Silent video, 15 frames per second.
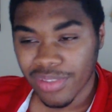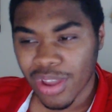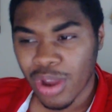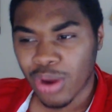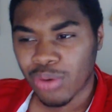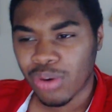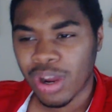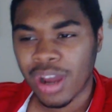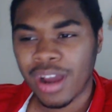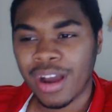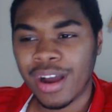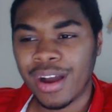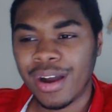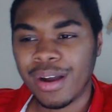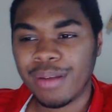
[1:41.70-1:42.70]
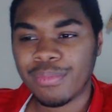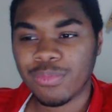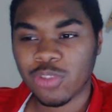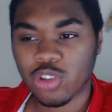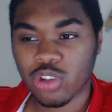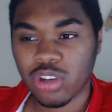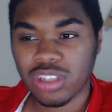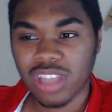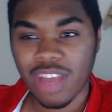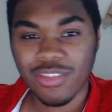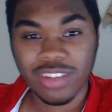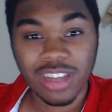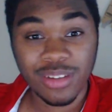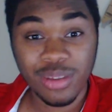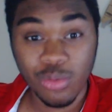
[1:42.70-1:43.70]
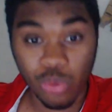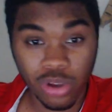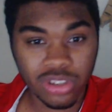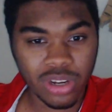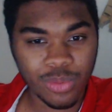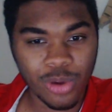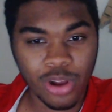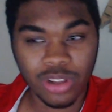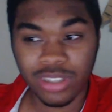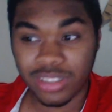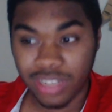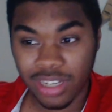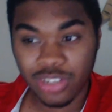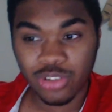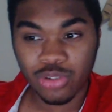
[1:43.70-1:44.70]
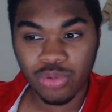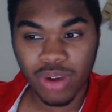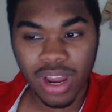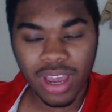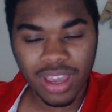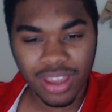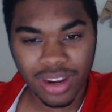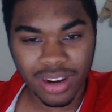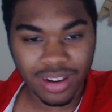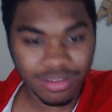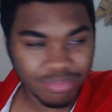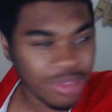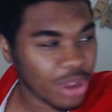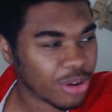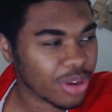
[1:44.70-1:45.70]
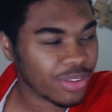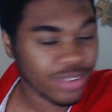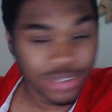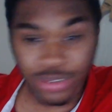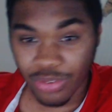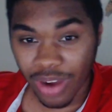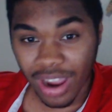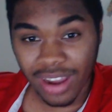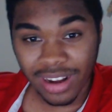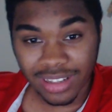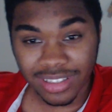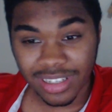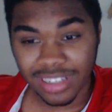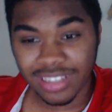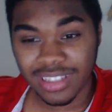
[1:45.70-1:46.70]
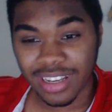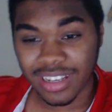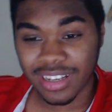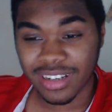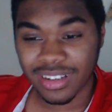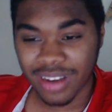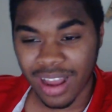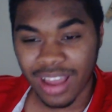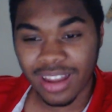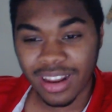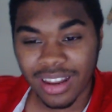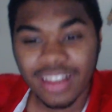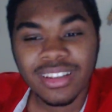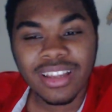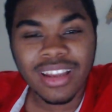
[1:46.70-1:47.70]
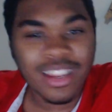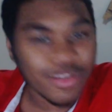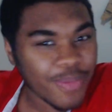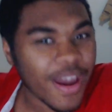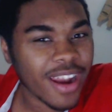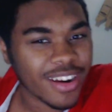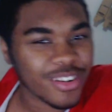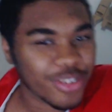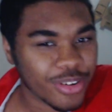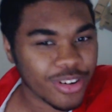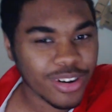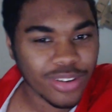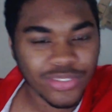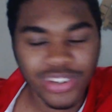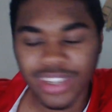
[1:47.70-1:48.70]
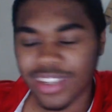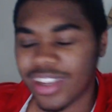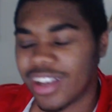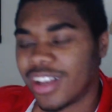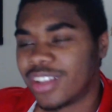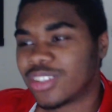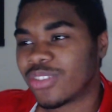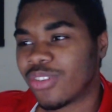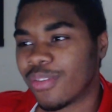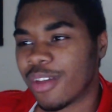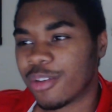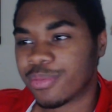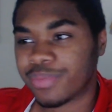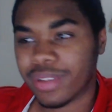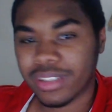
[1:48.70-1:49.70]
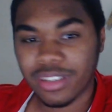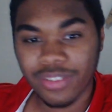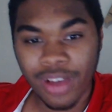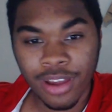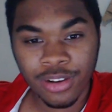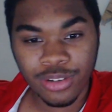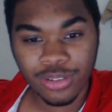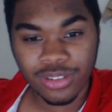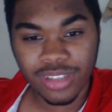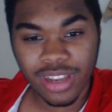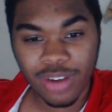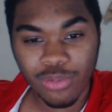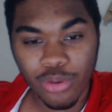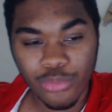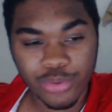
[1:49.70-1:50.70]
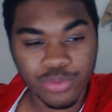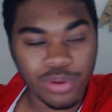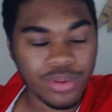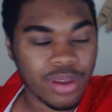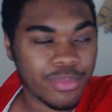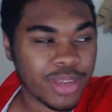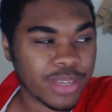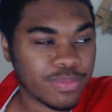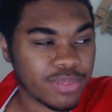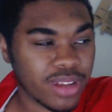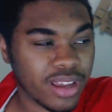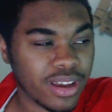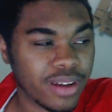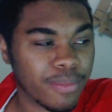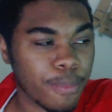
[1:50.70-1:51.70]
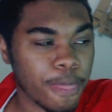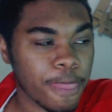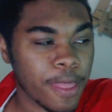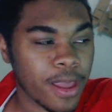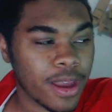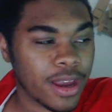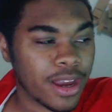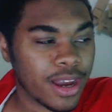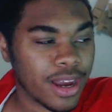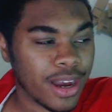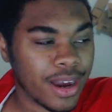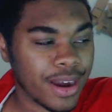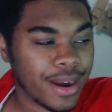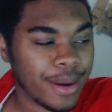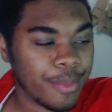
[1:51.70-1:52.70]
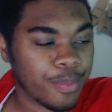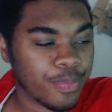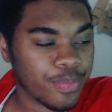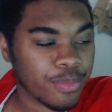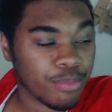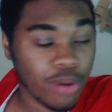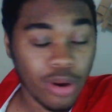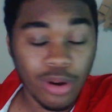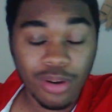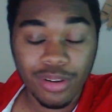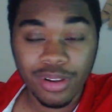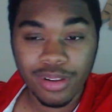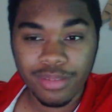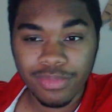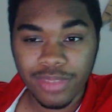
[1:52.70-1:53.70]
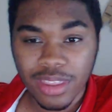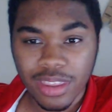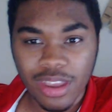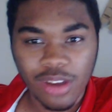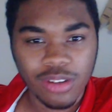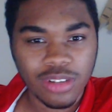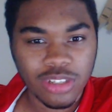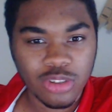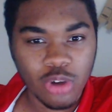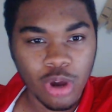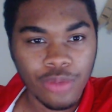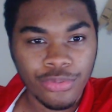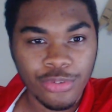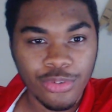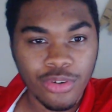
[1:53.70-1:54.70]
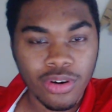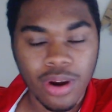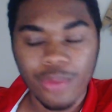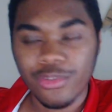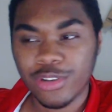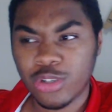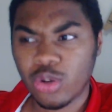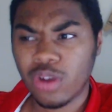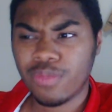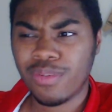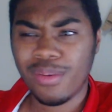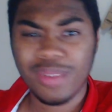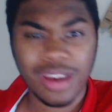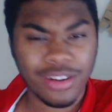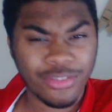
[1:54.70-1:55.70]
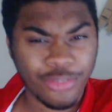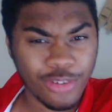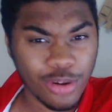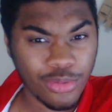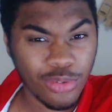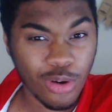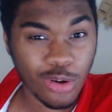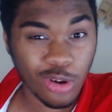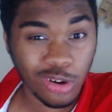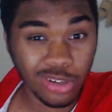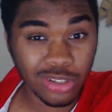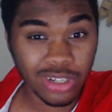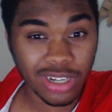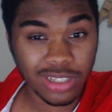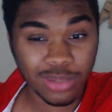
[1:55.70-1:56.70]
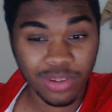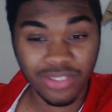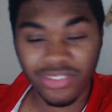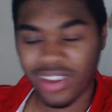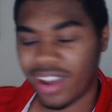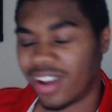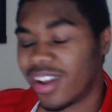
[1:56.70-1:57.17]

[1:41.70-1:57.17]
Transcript: just because every time he was on the ball, he did try, and you know, if you try, that's the least I can, that's better than doing nothing. So from that perspective, I do say that Robin was probably our best player. But you know, they scored through Kramaric, could have probably had 3 or 4 goals today, to be fair.